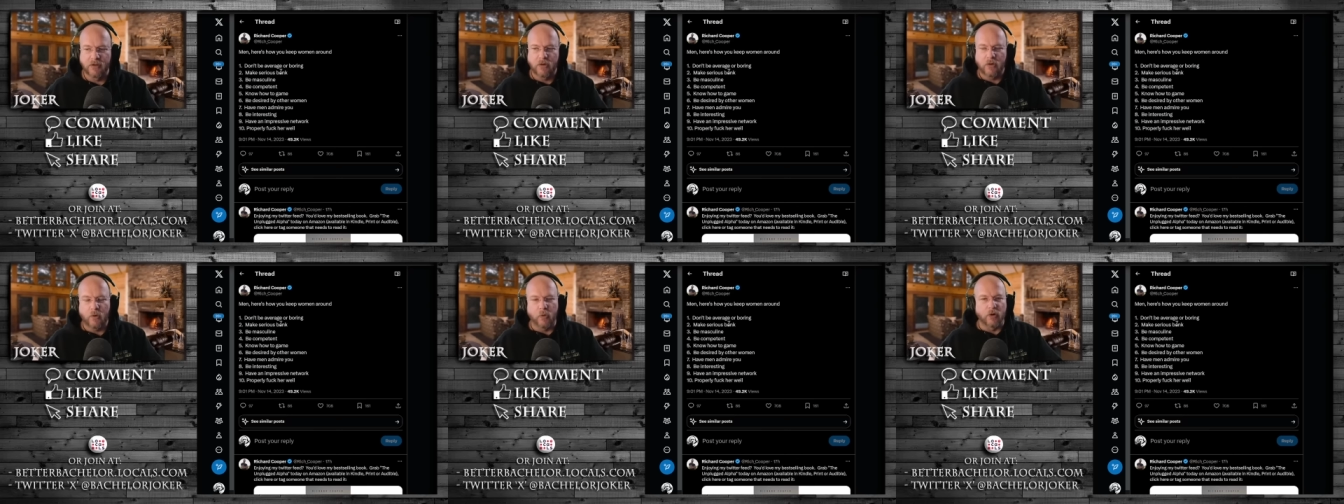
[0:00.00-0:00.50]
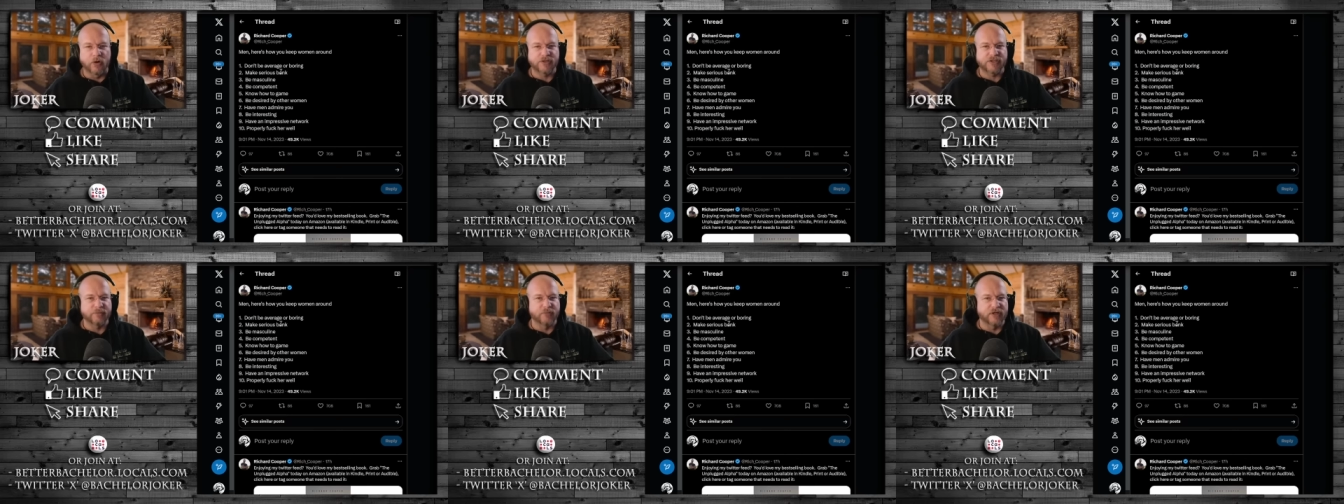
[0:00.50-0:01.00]
or
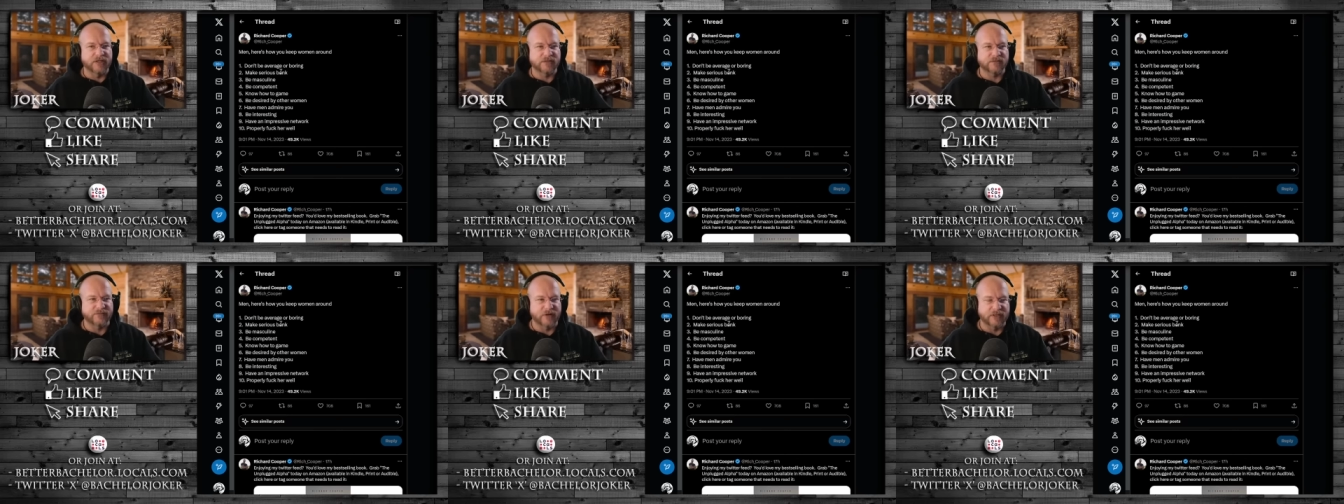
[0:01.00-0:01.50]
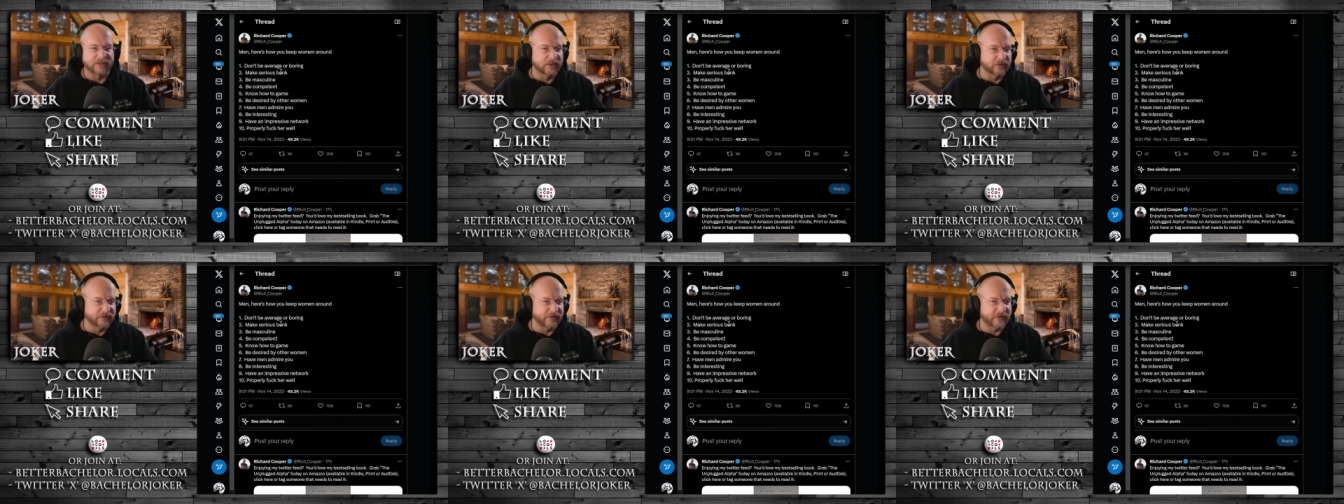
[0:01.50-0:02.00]
she brings very
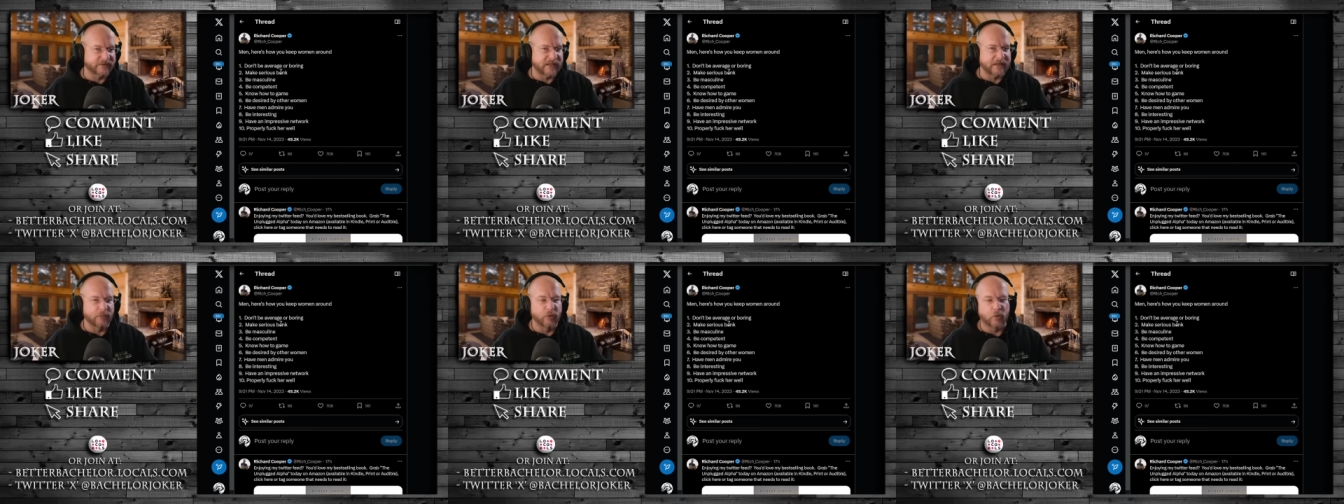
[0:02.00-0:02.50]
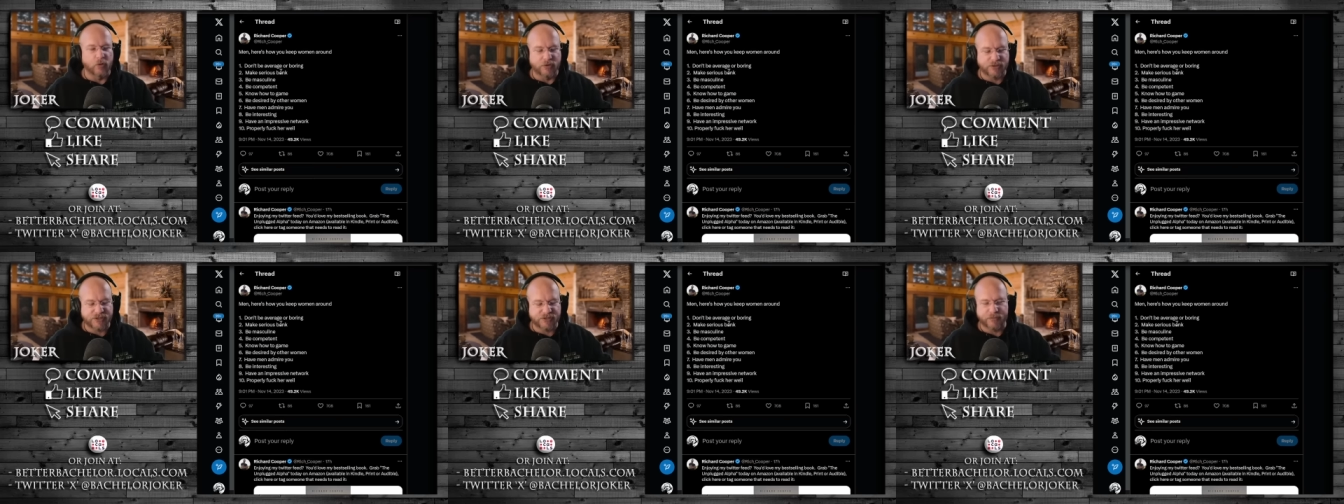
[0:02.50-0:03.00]
little to the table, or
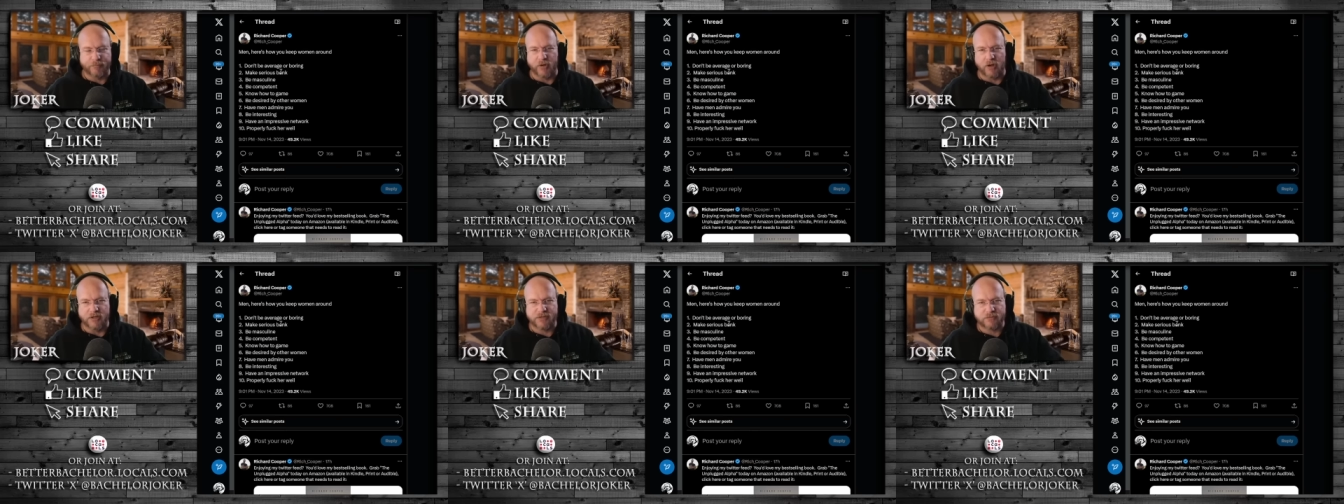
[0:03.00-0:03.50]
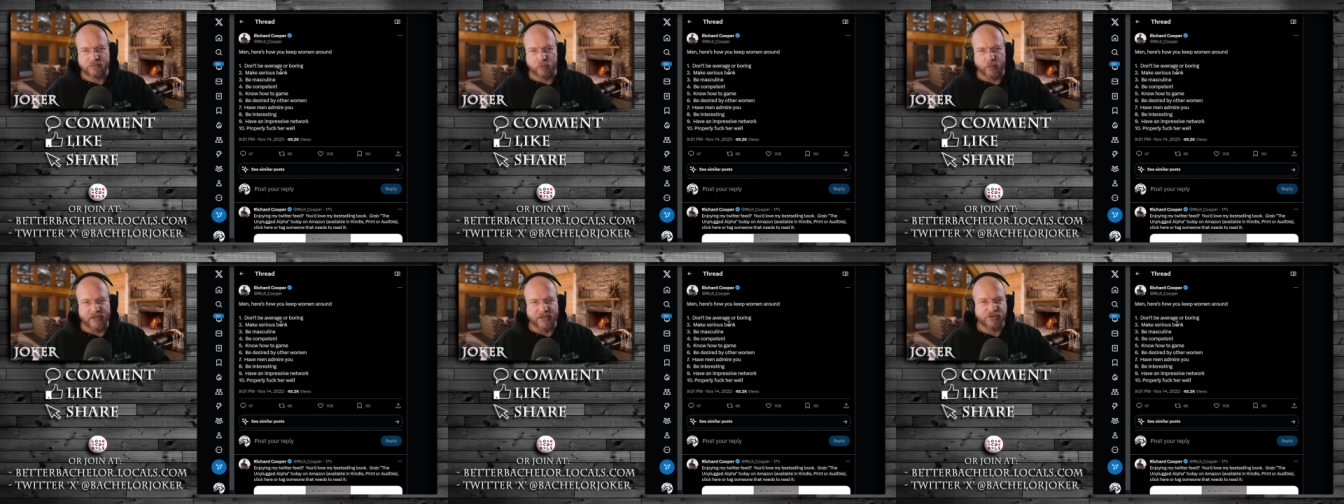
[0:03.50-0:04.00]
she's a boss
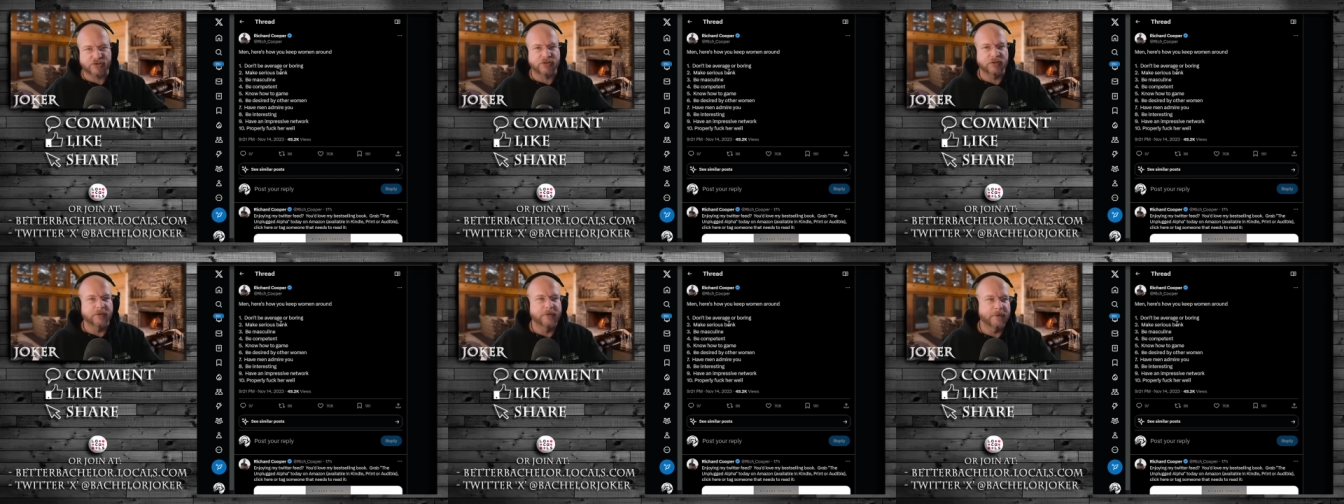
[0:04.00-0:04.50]
witch.